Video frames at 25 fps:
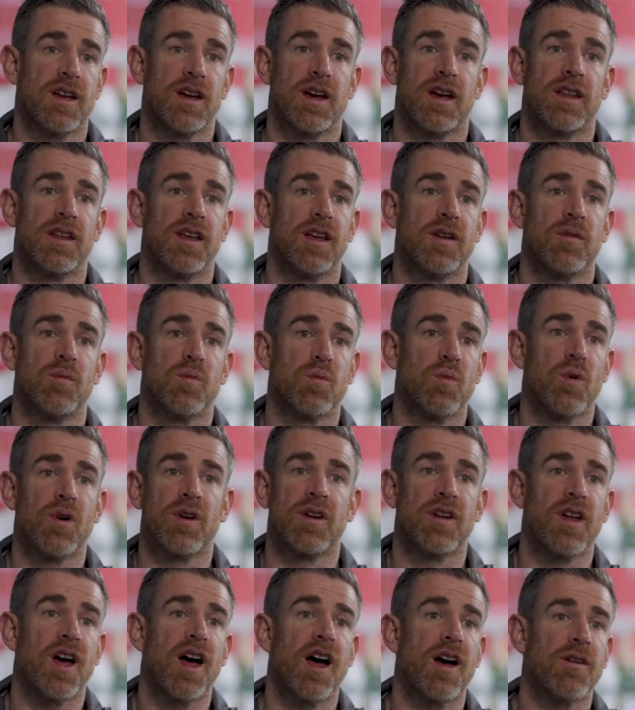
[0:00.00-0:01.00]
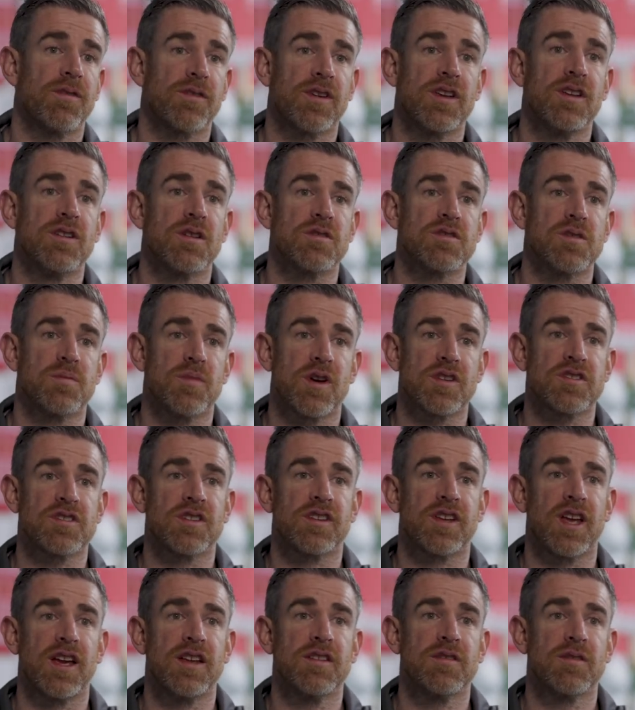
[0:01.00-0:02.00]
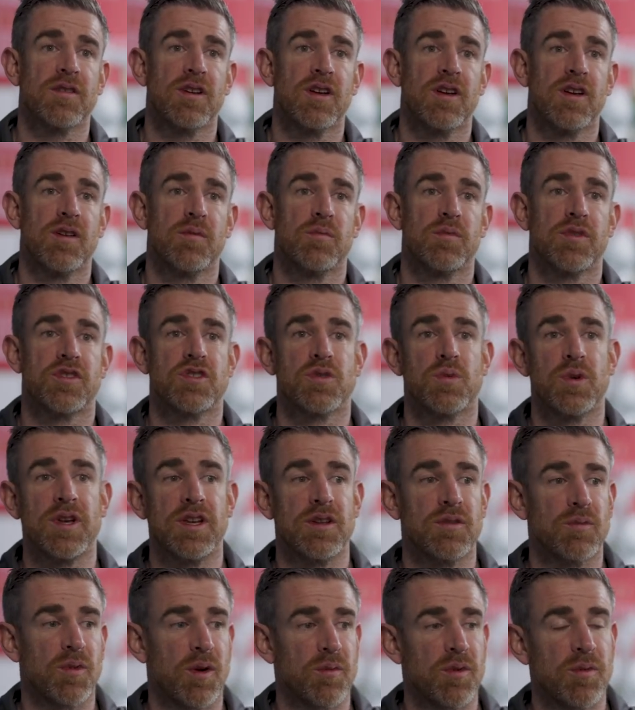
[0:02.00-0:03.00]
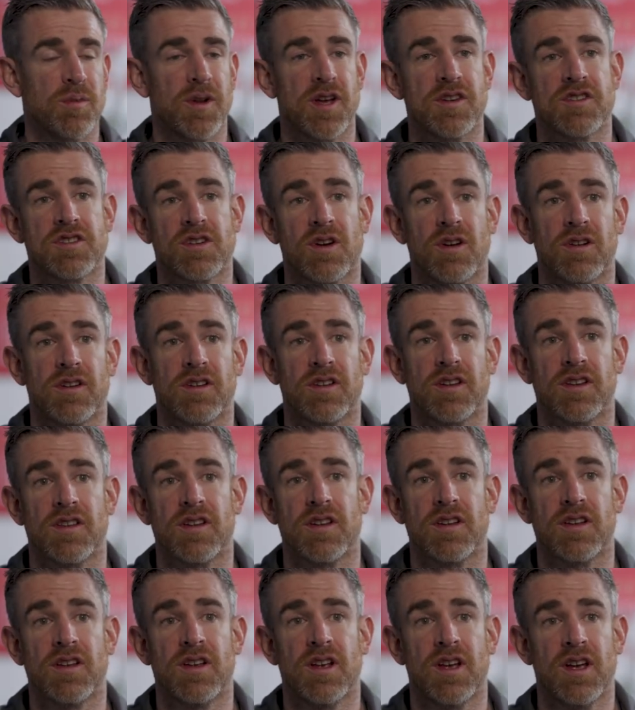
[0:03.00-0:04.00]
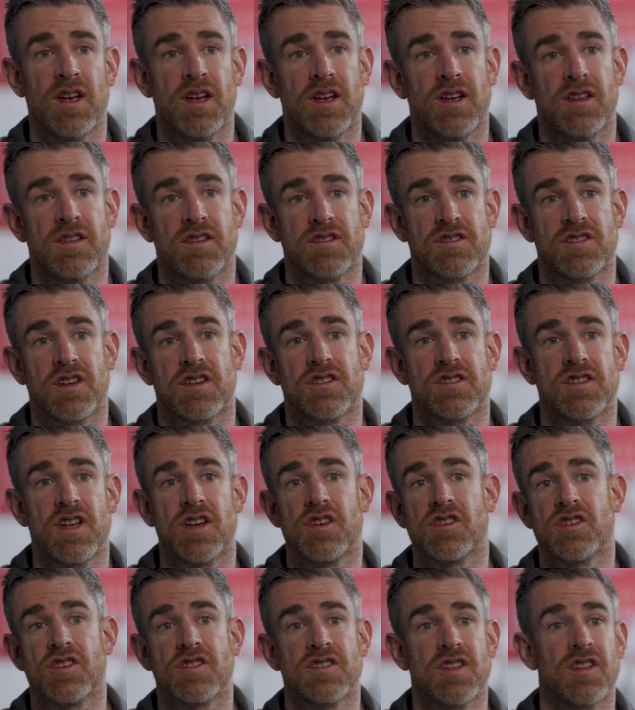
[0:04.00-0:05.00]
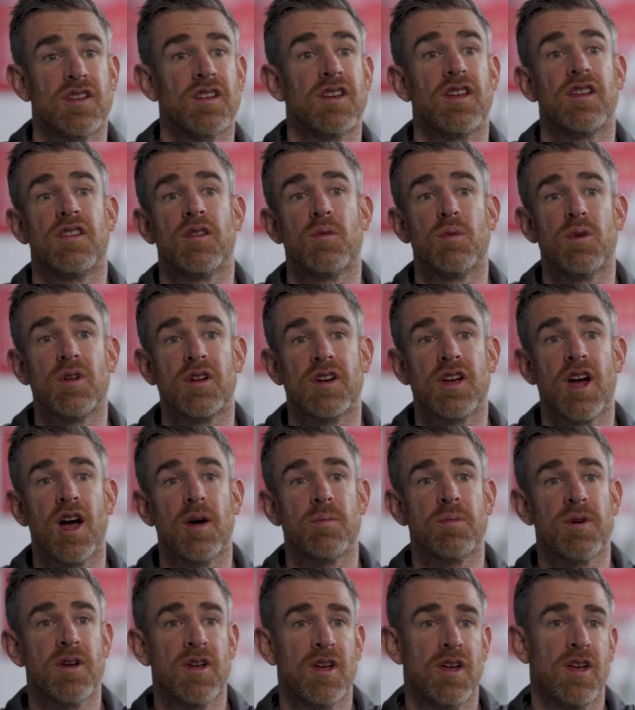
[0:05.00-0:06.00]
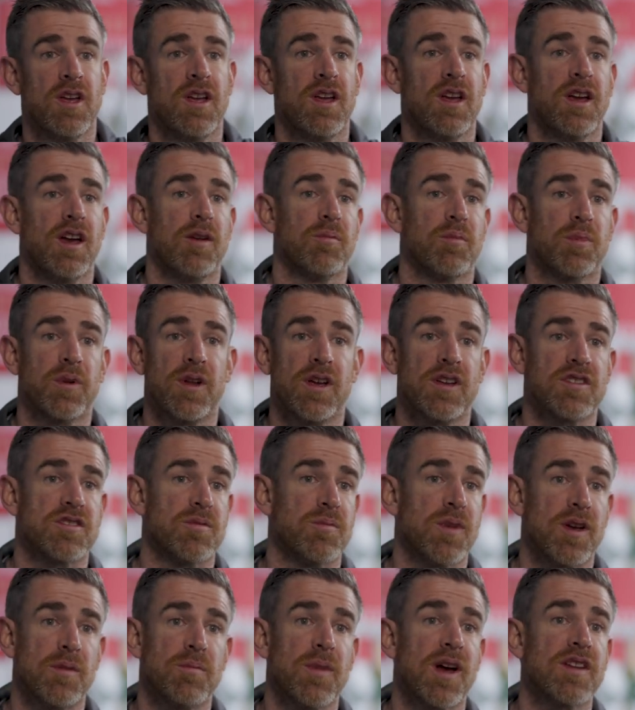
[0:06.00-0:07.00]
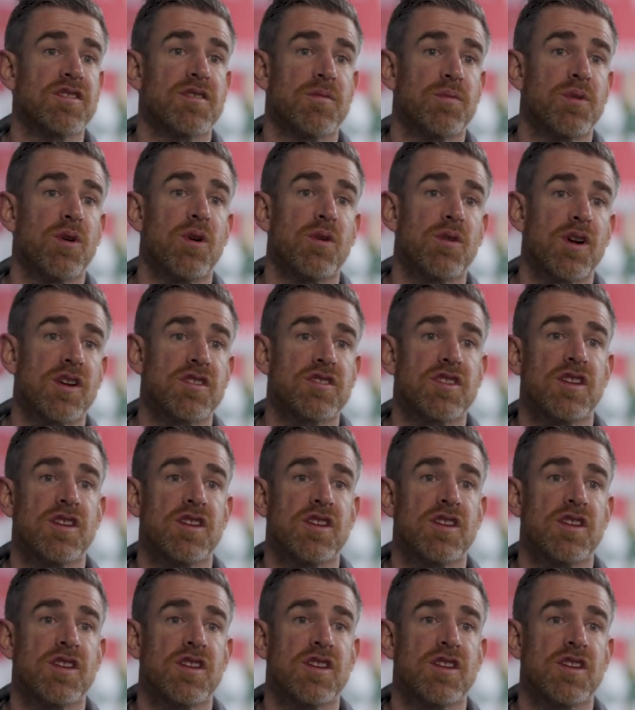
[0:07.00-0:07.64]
and then 1.5 kilos of muscle gained between when we played Scotland in the Six Nations and in the World Cup. And players have made massive progress